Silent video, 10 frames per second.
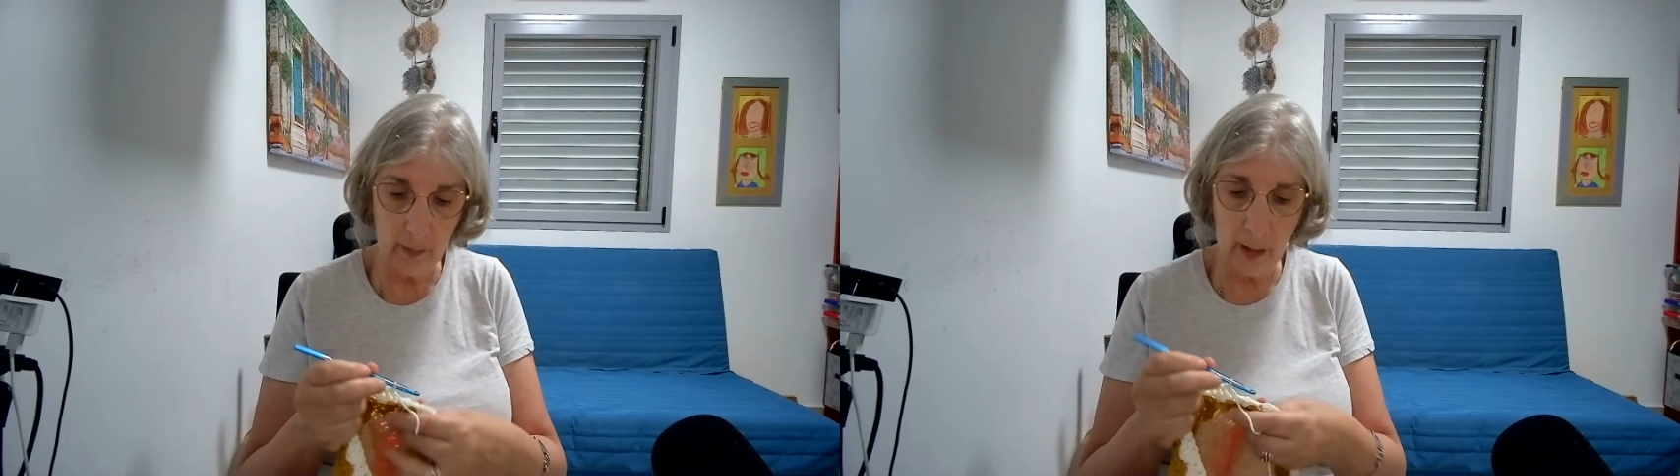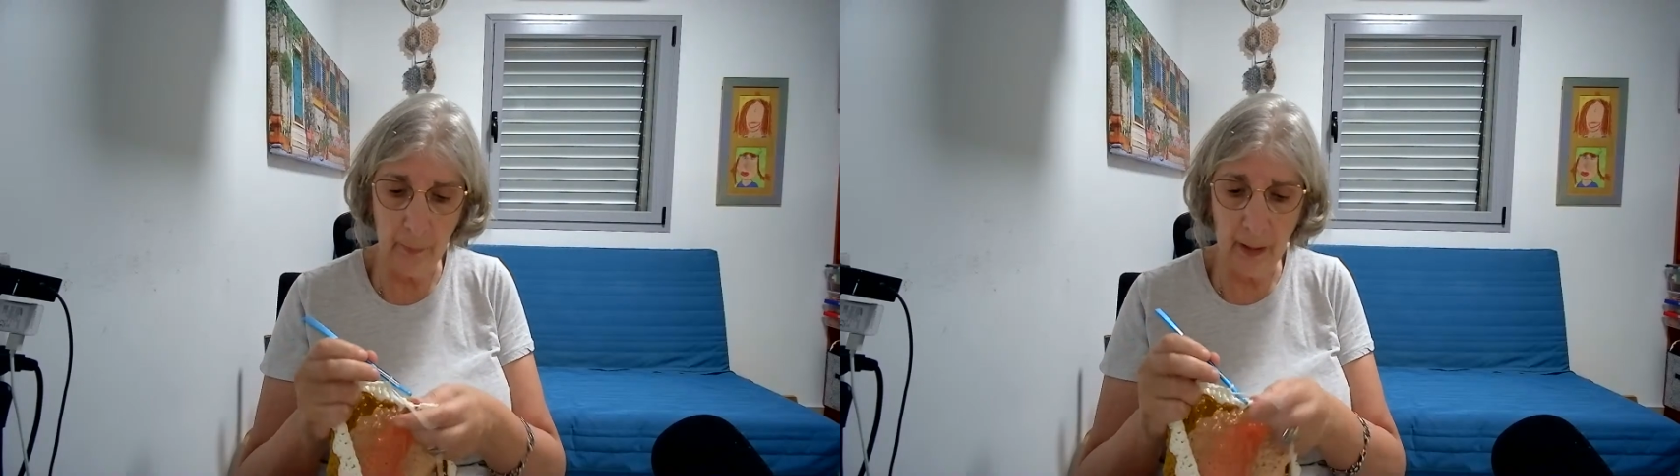
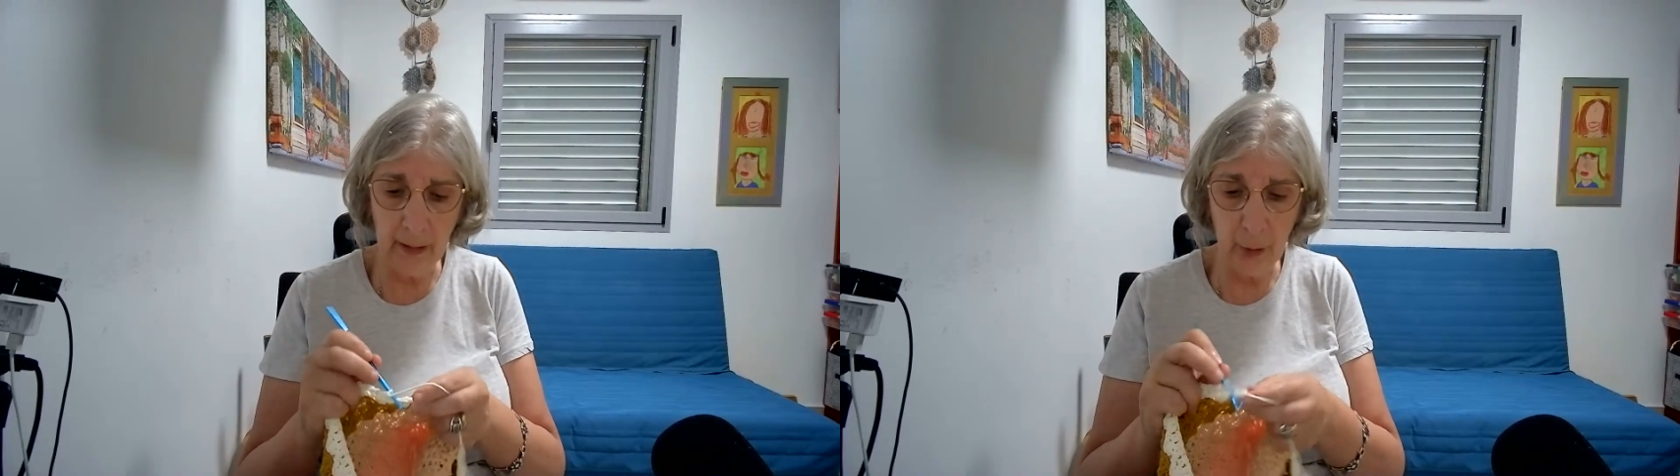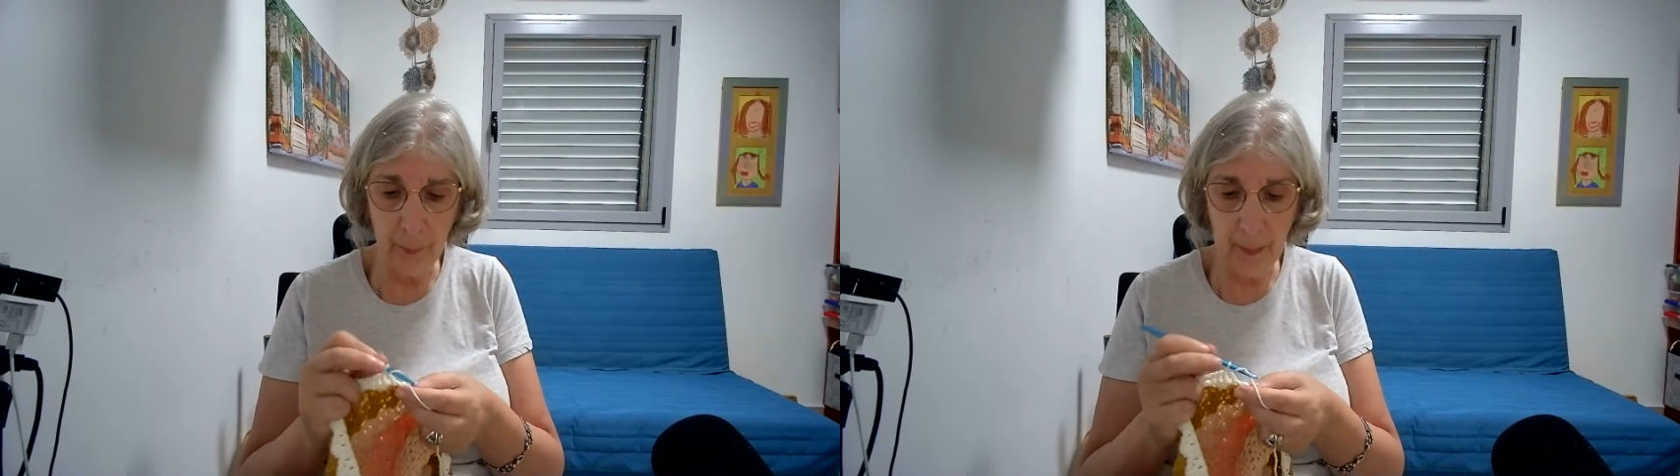my
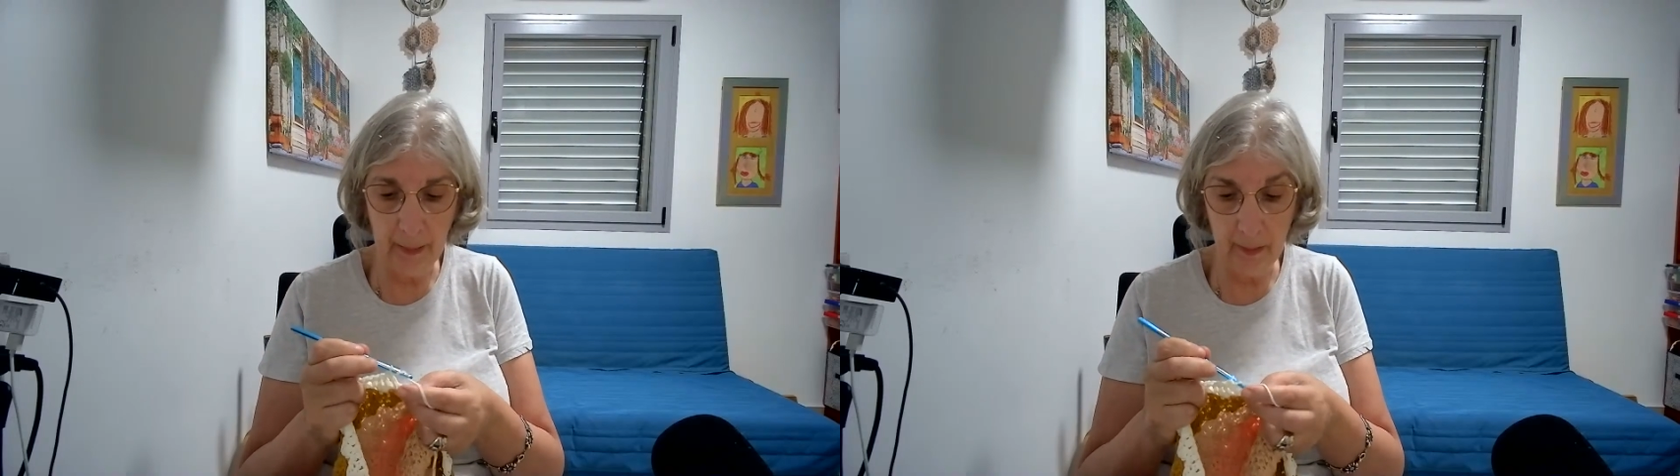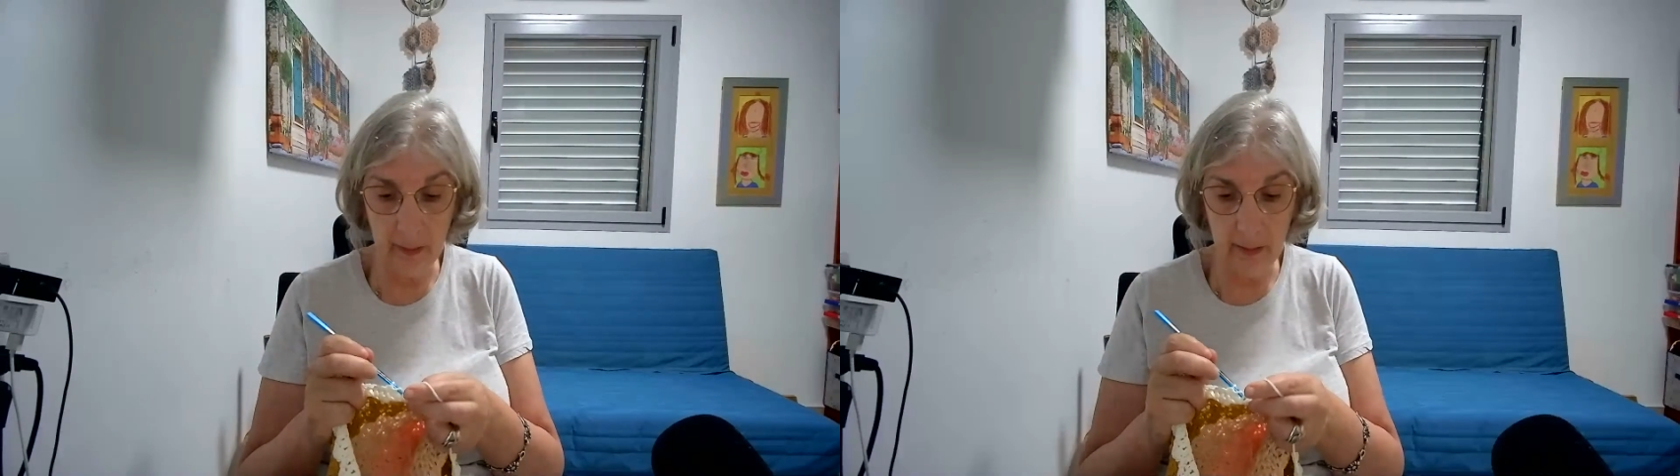new
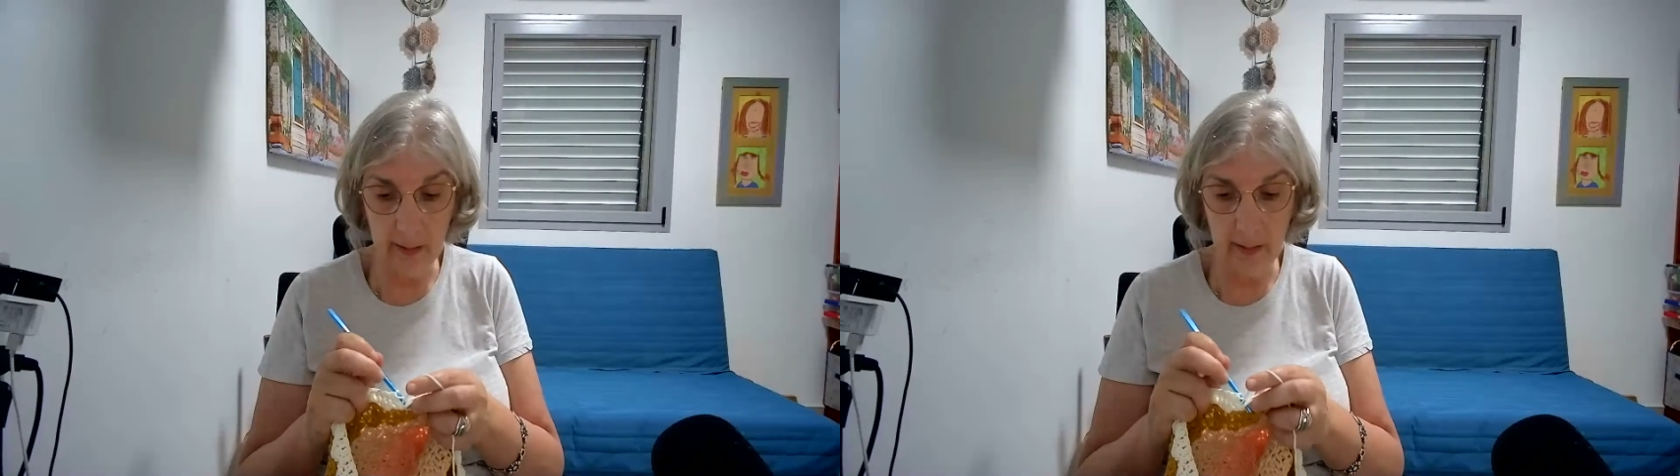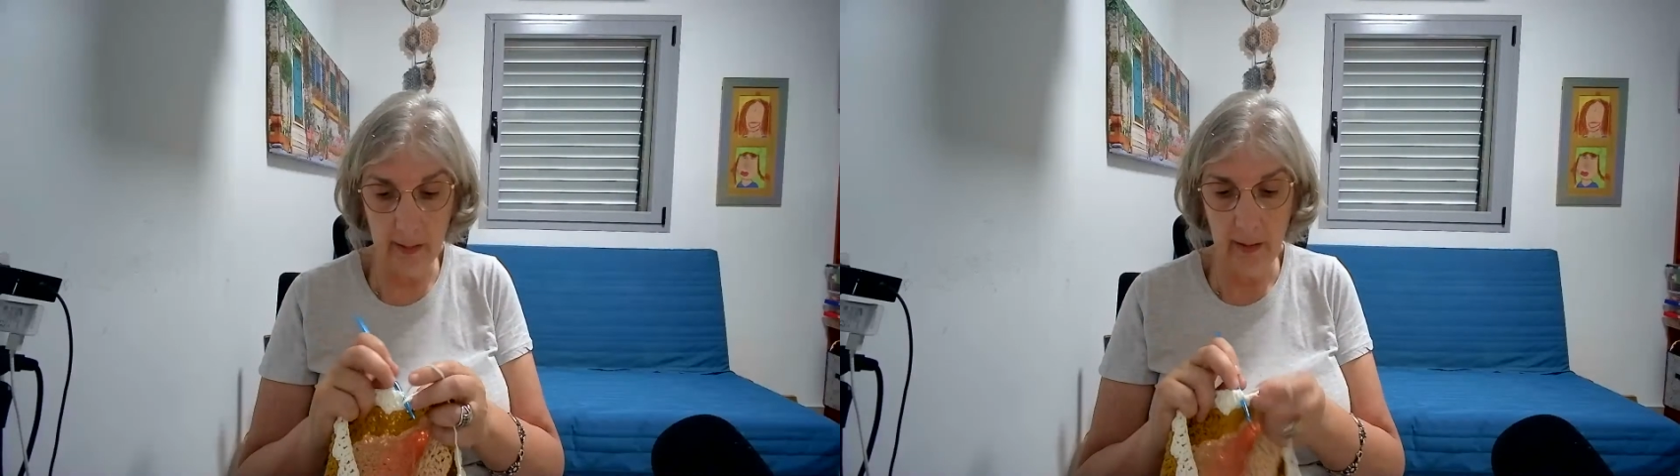patterns